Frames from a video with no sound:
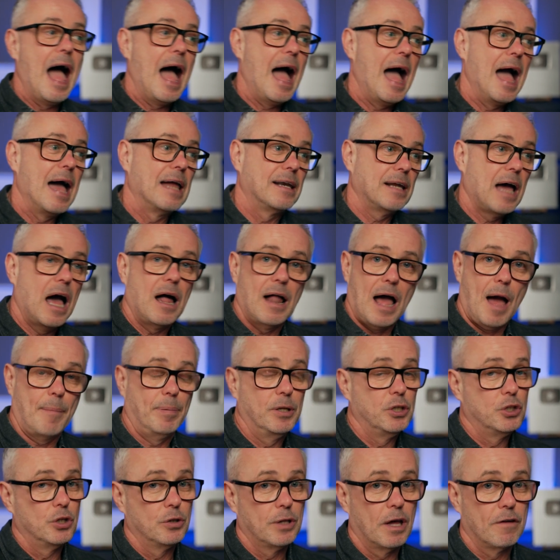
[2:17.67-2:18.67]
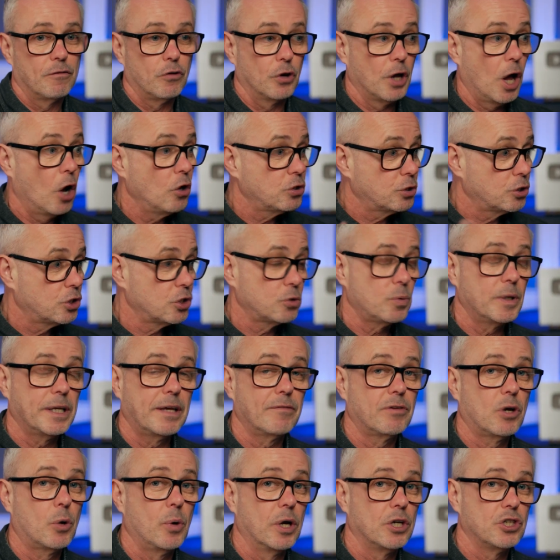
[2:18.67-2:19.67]
And I'll happily do that for you. I also just want
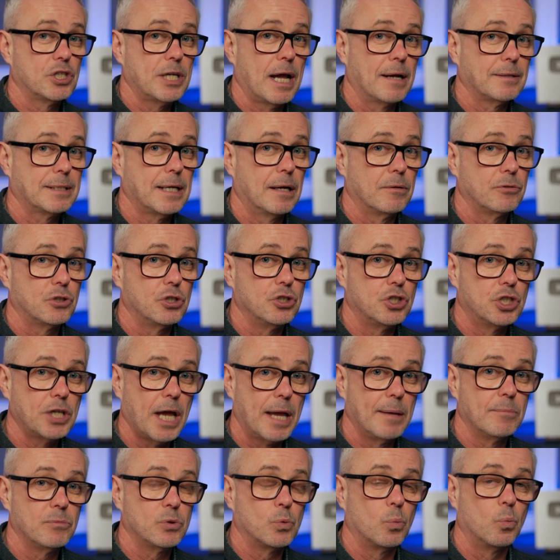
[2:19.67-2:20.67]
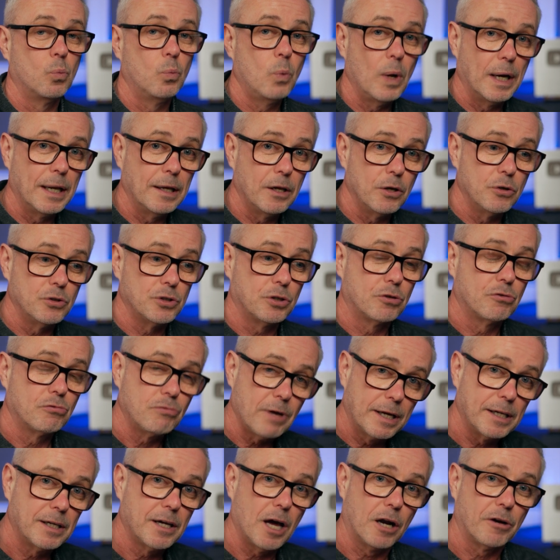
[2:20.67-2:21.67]
to give a quick shout out to James Willett, who's a
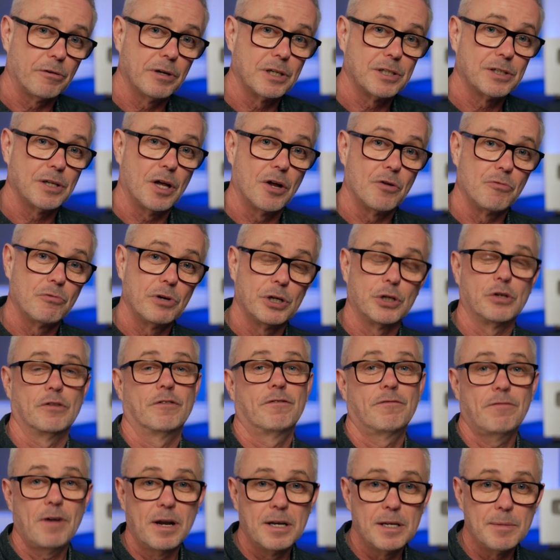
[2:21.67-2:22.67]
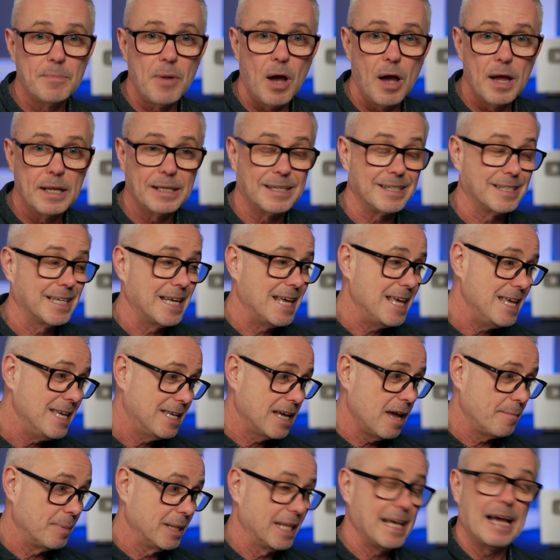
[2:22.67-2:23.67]
great colorist, a really good friend of mine, because he
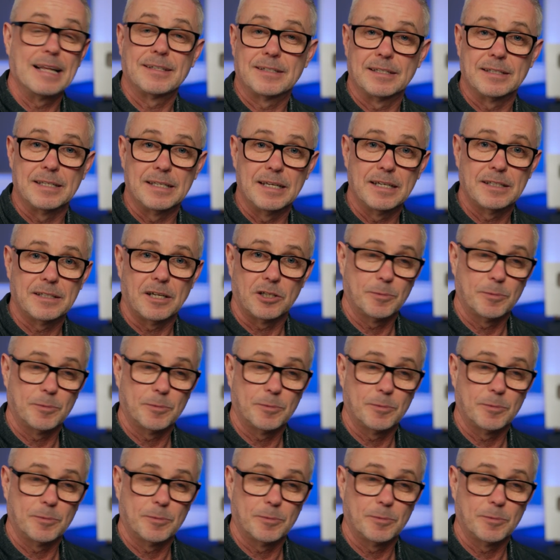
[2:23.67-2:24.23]
gave me the answer to this.